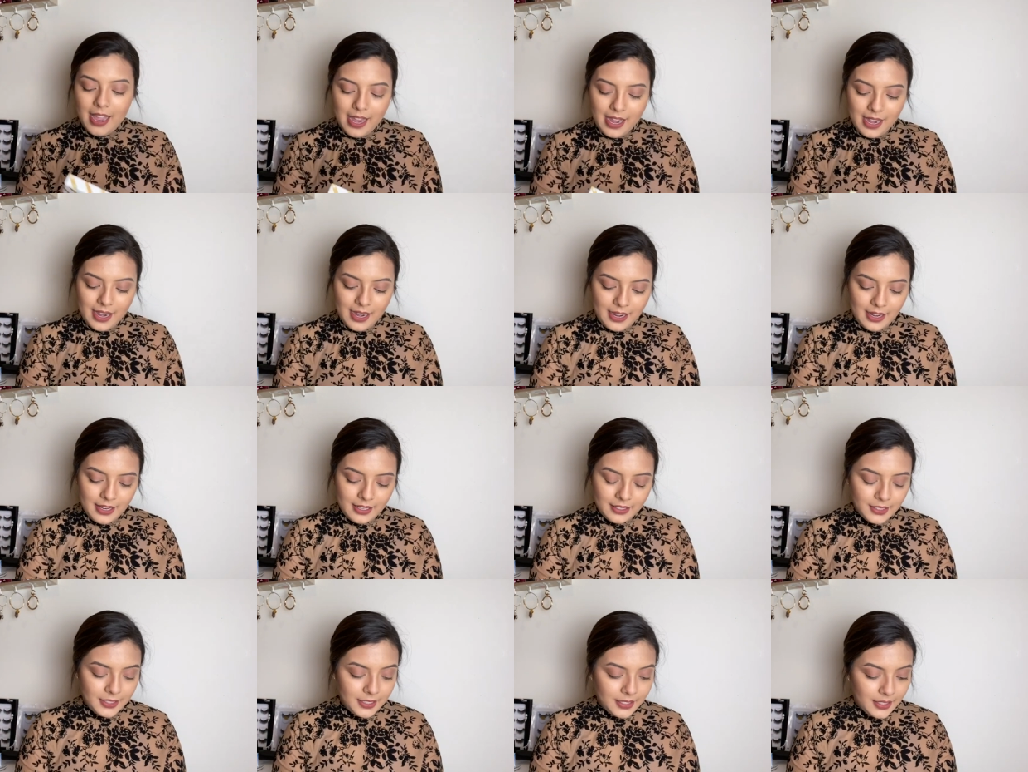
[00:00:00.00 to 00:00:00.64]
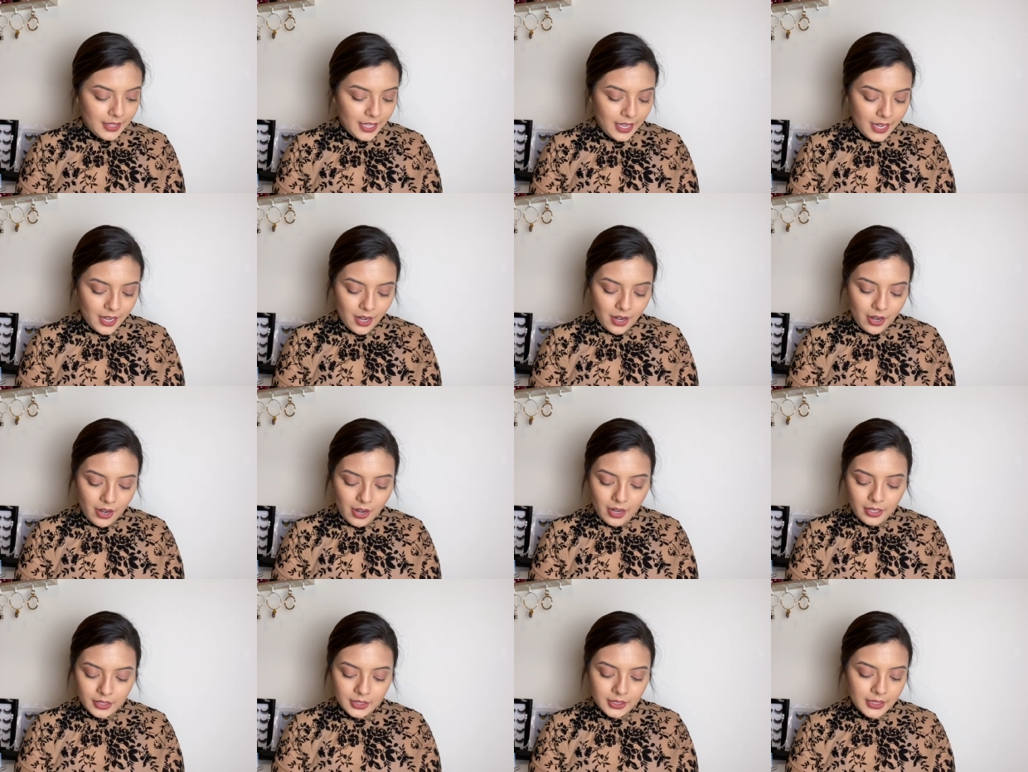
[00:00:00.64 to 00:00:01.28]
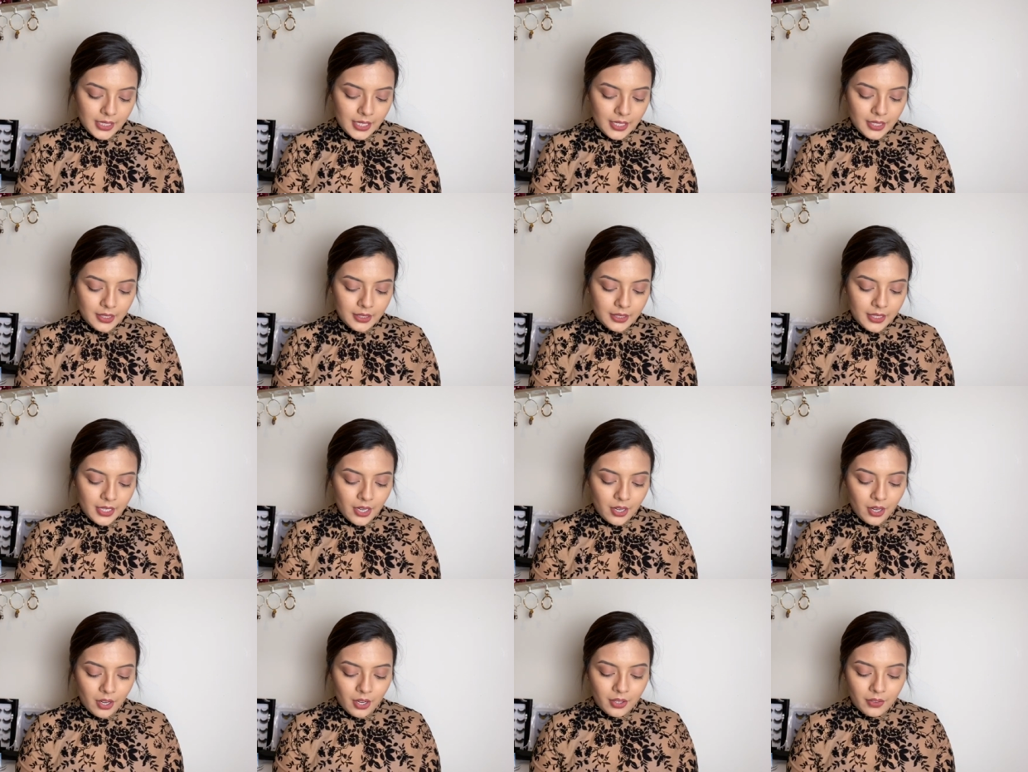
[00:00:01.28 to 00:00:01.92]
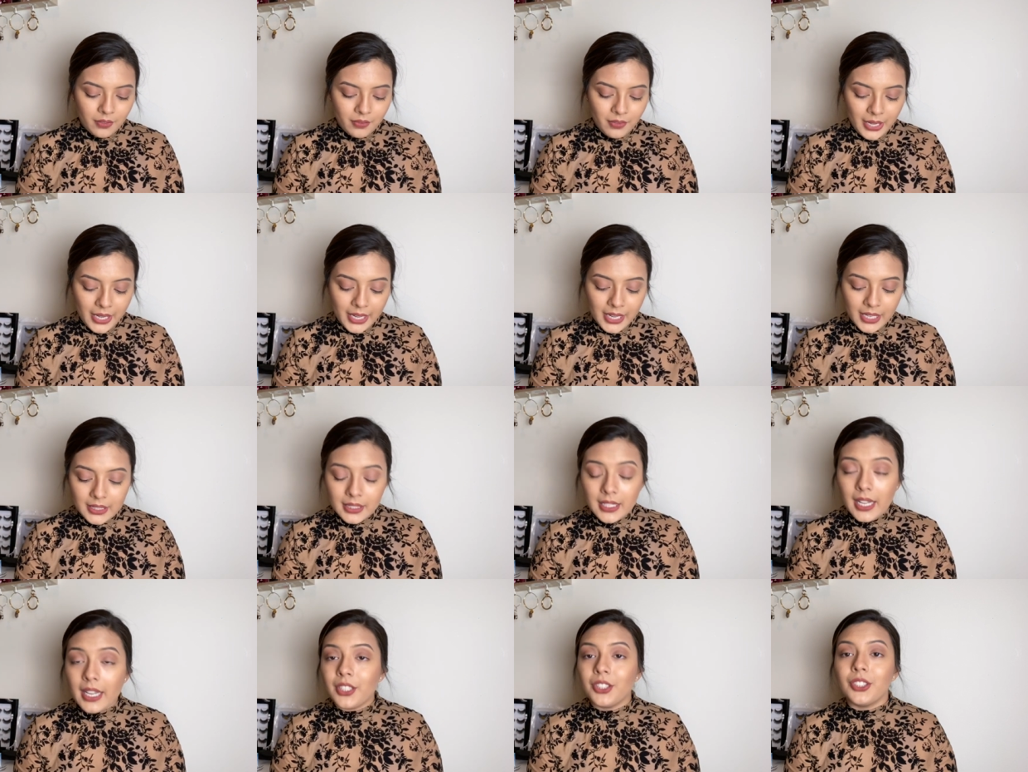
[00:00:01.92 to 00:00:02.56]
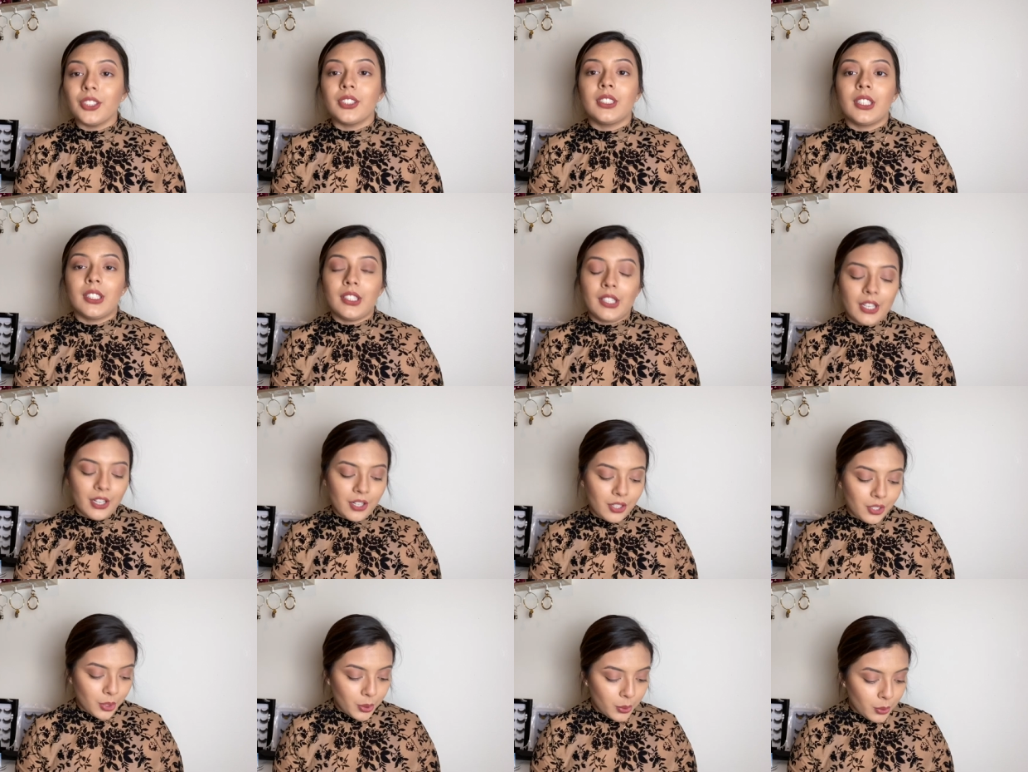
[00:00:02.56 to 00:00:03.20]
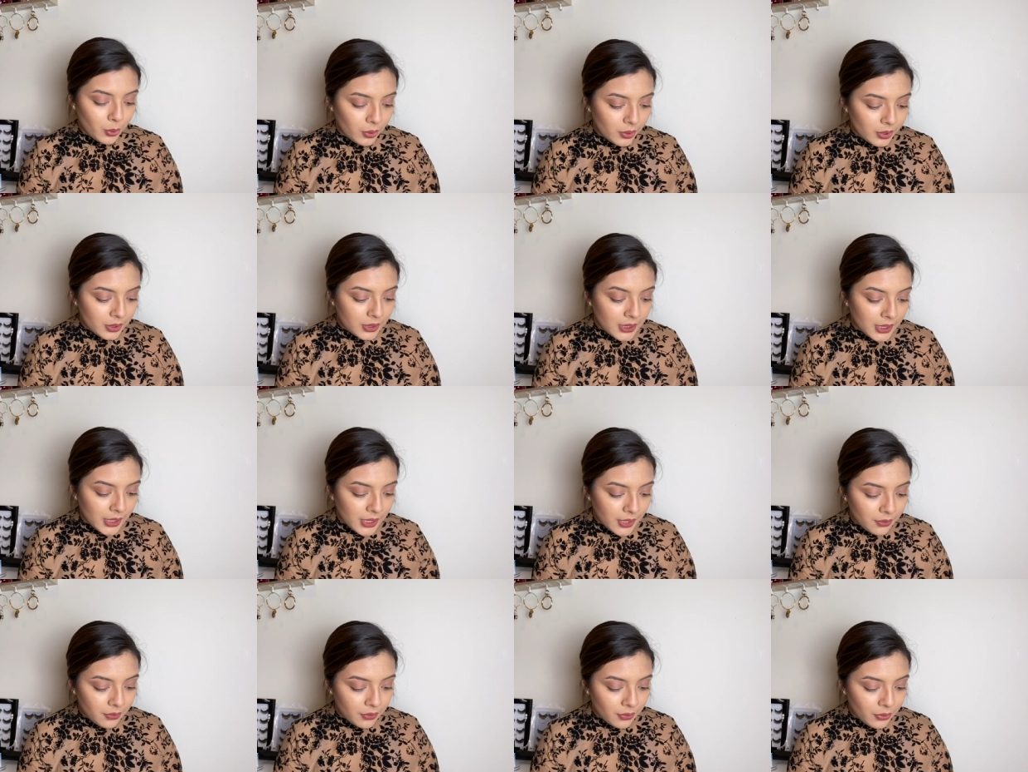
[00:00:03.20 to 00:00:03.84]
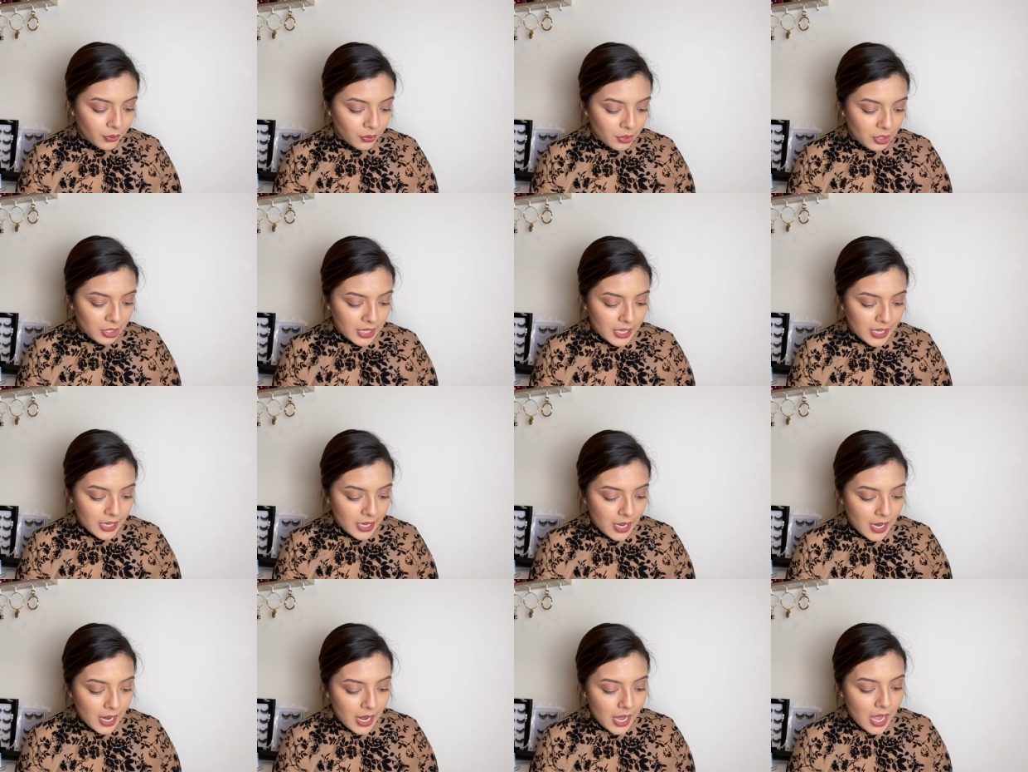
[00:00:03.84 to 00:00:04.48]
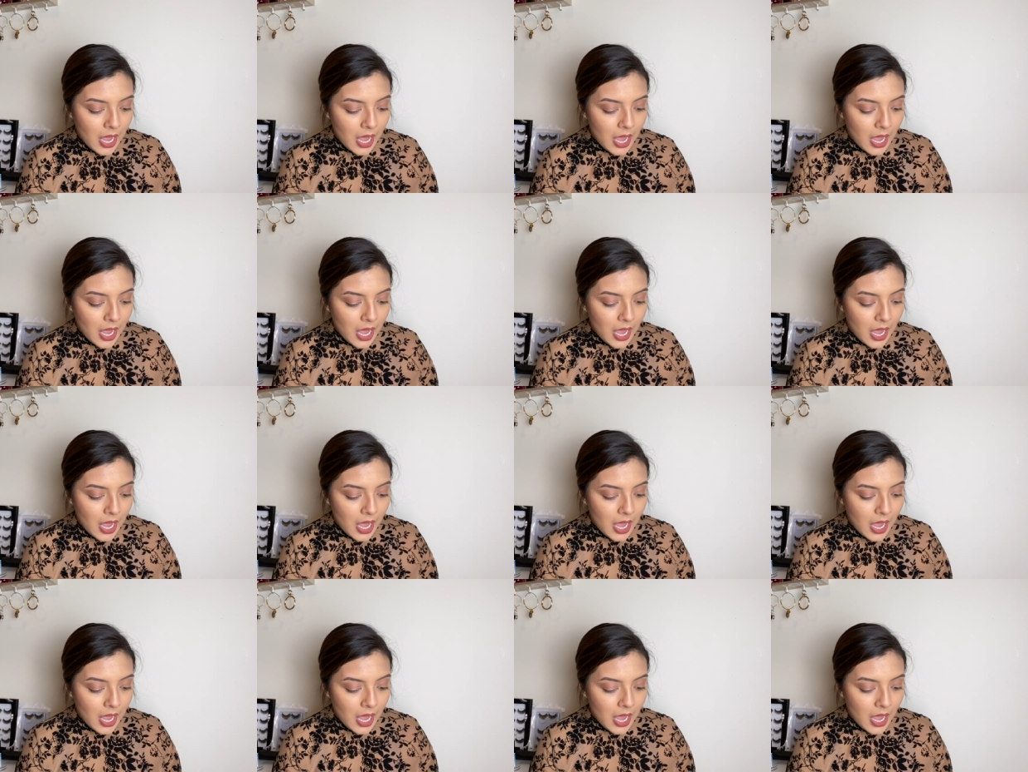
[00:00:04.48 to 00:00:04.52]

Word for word: And they say that they are vegan lashes and they are cruelty free.